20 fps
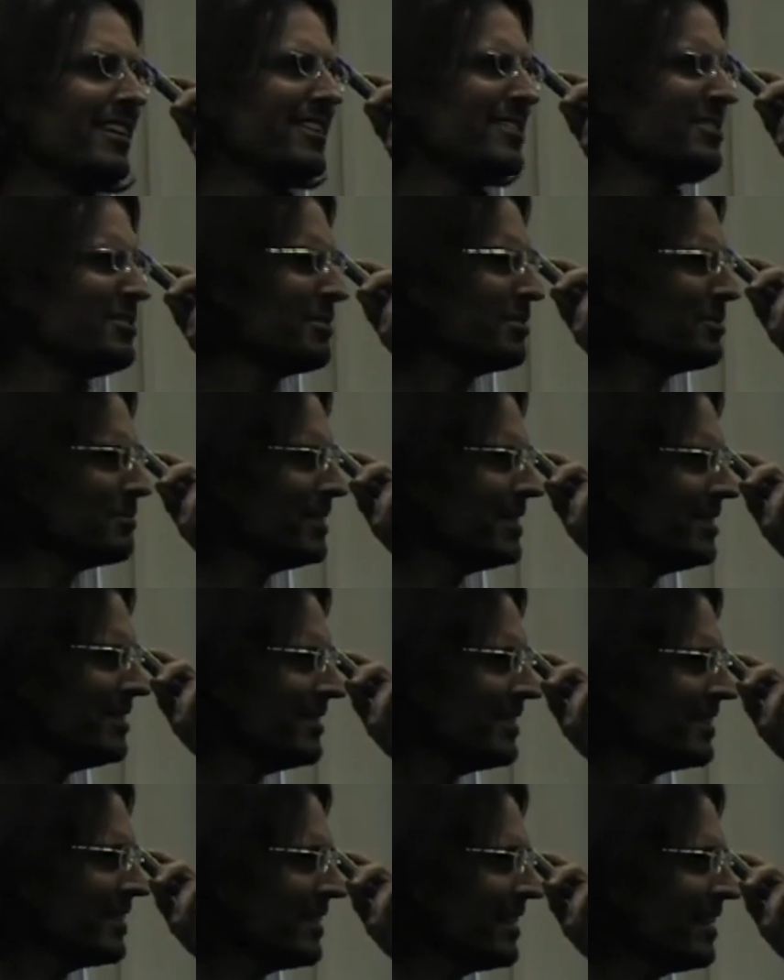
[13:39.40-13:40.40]
Do you know what I
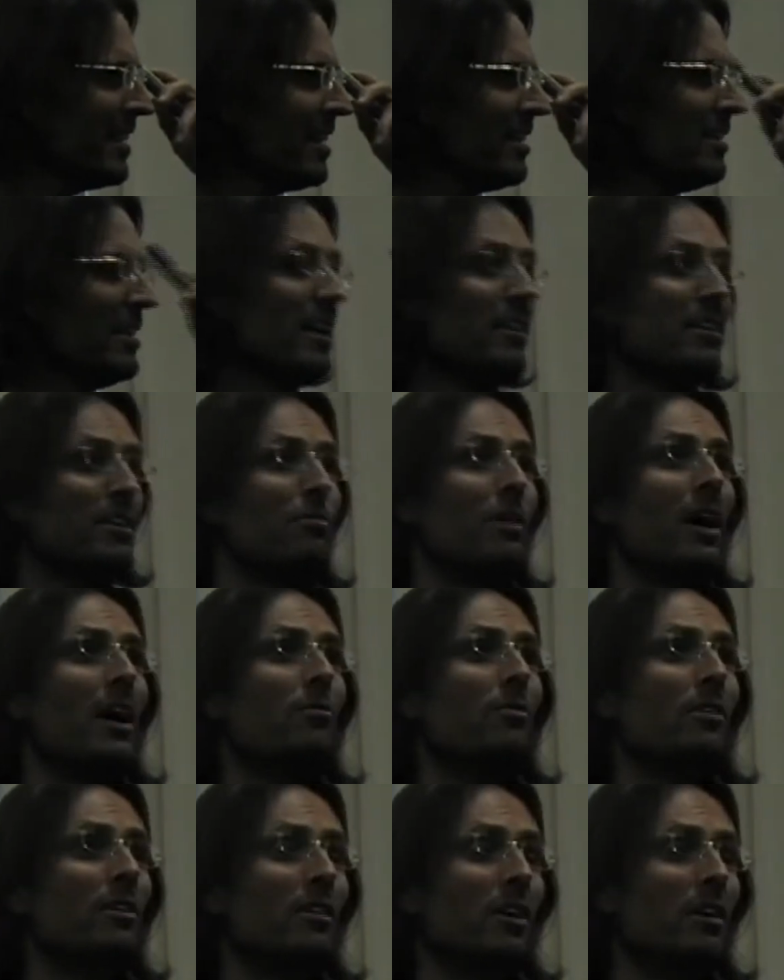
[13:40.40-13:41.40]
mean? Yeah. Now there
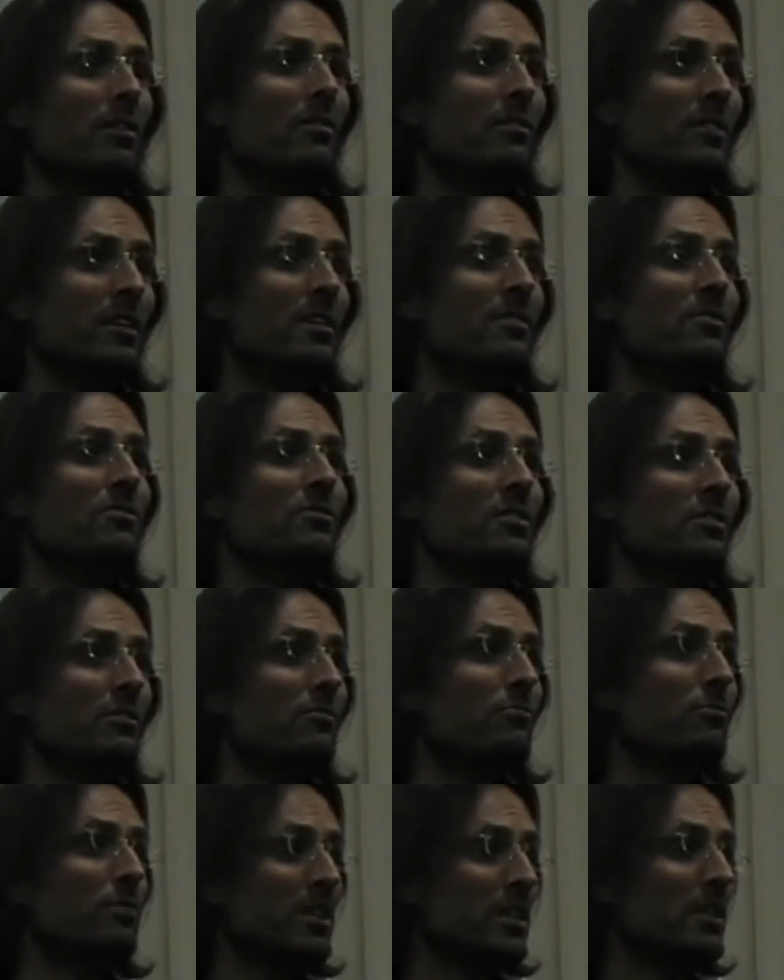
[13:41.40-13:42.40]
are a lot of things that are
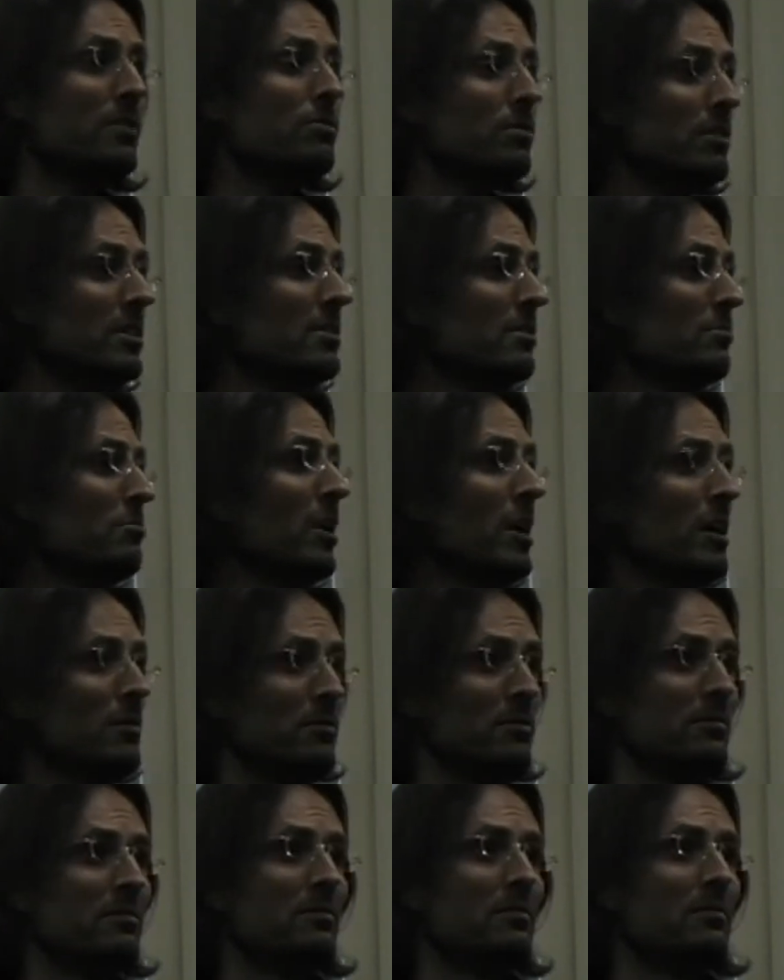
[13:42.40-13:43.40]
really good in the
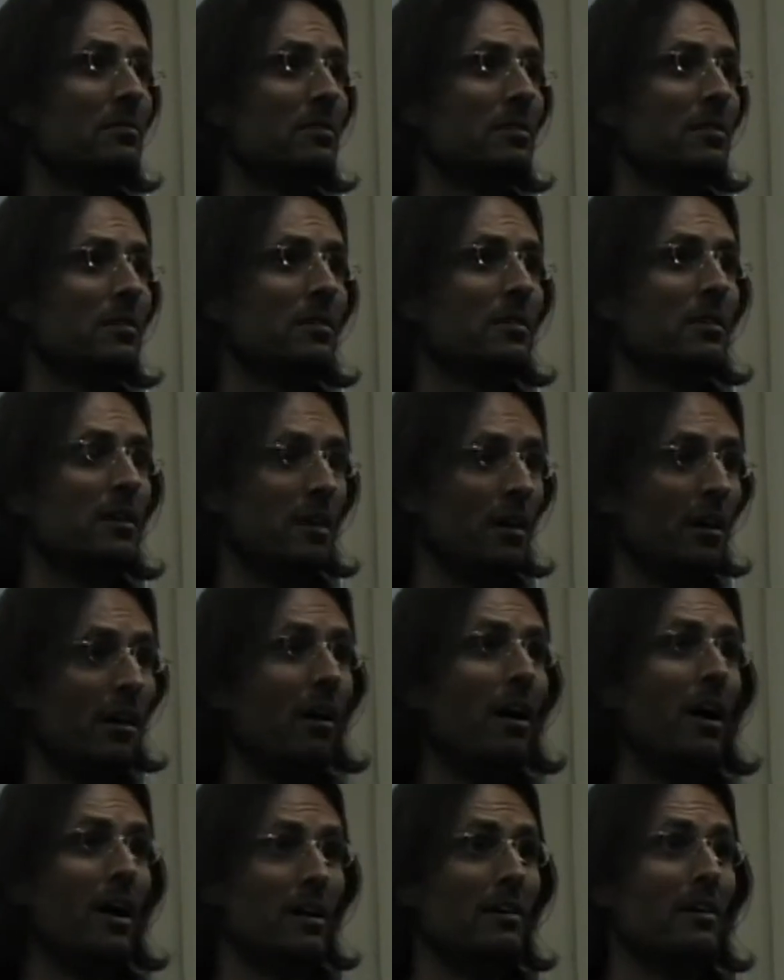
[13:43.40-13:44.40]
Bible.
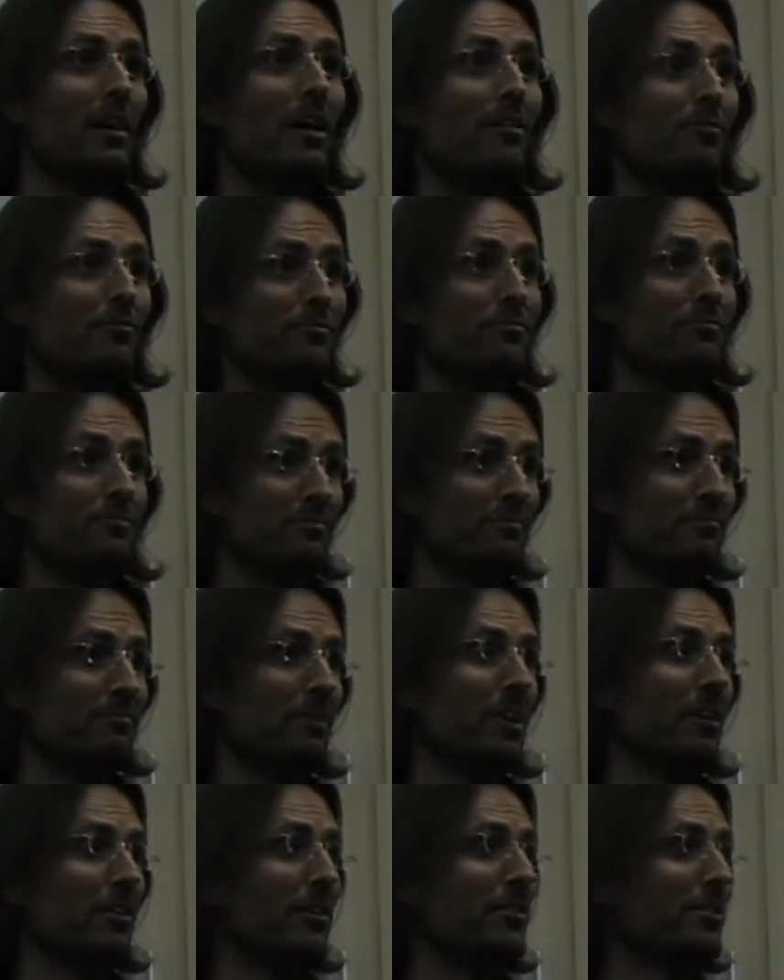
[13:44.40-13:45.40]
I love
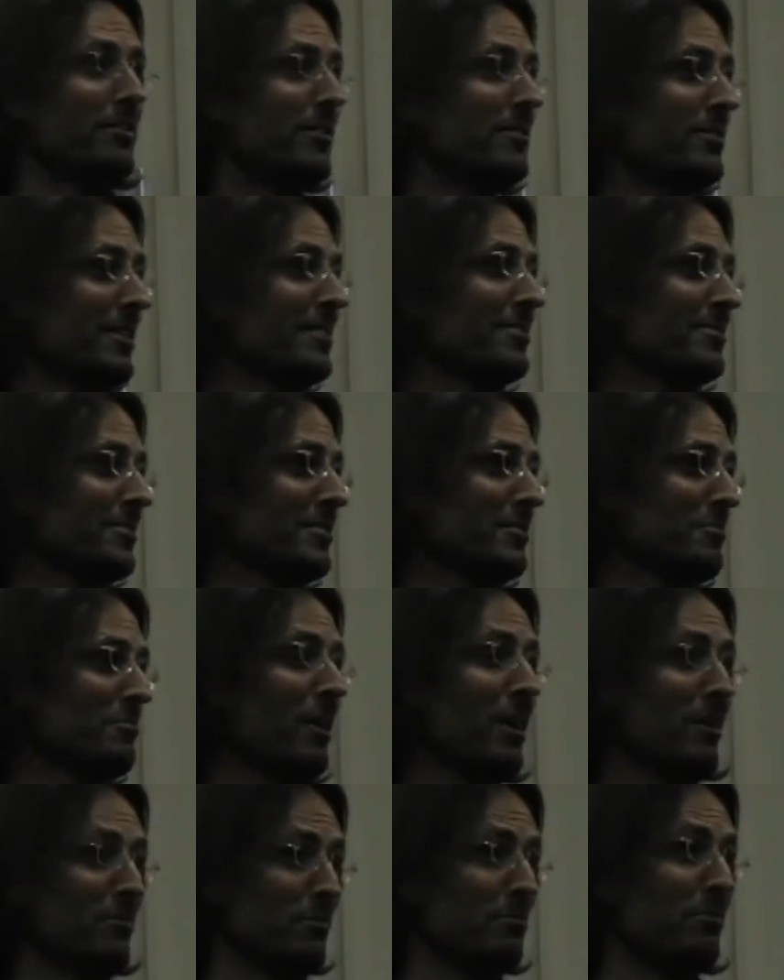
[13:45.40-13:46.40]
a lot of the things in the
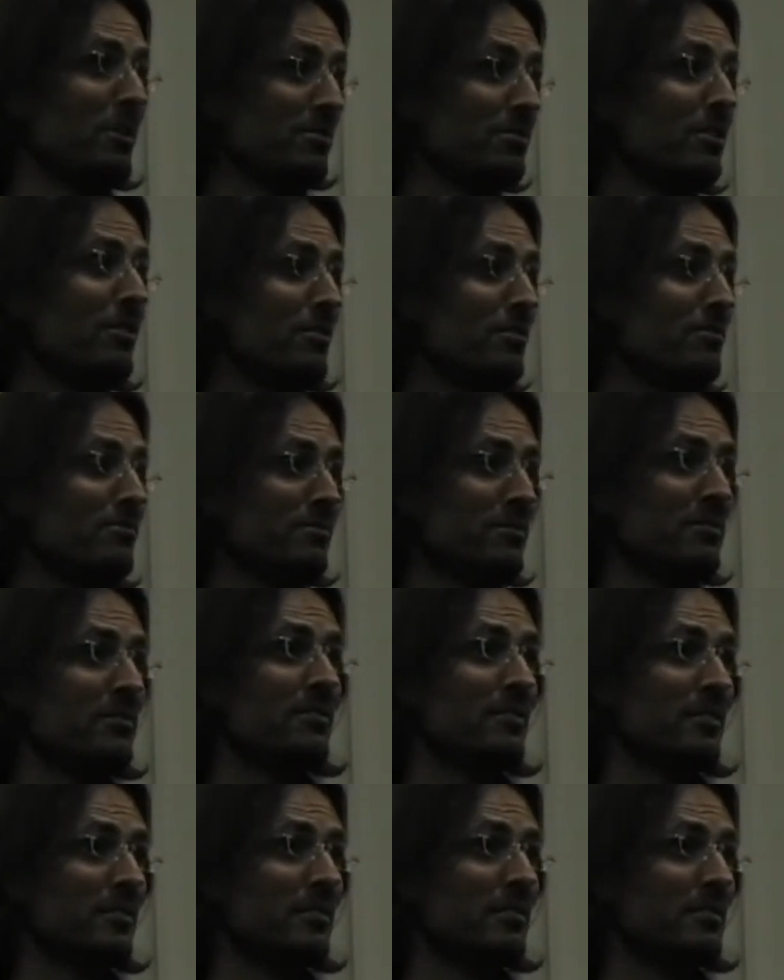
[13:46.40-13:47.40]
Bible myself,
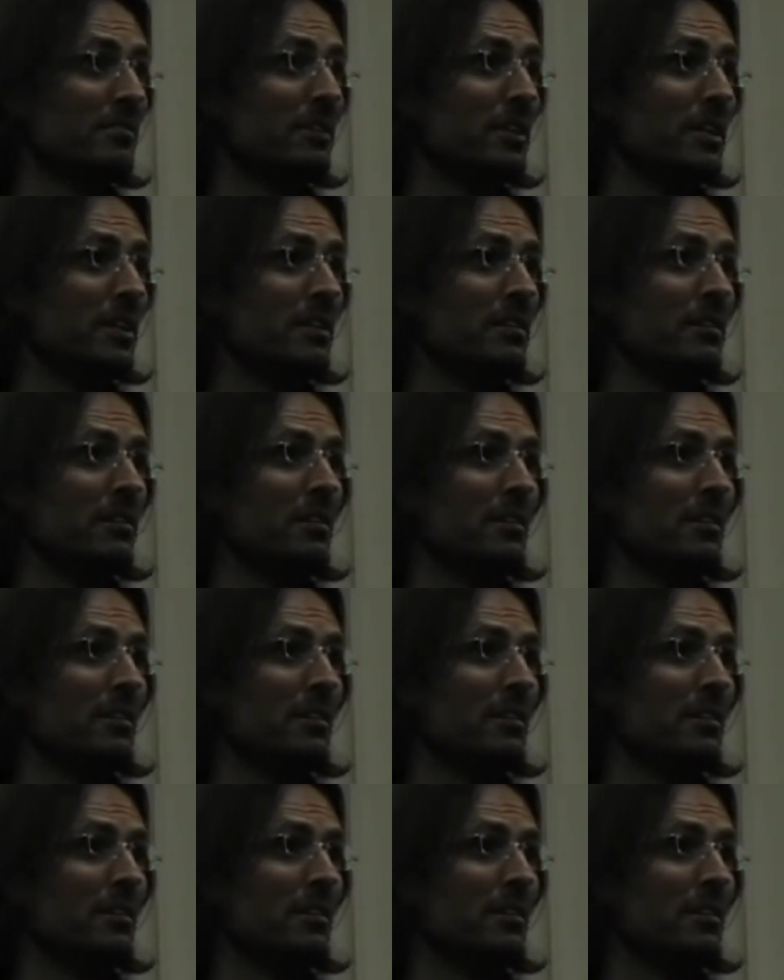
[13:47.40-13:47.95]
right?